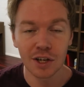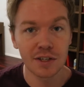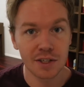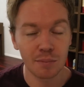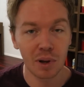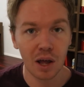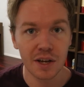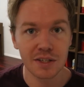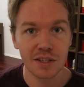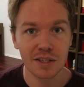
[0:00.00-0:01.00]

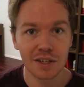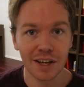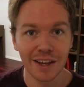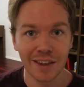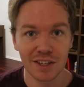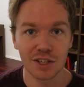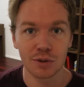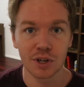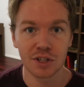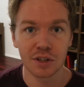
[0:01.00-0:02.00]
symbolizes in that
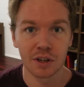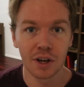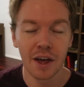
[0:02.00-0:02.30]
situation?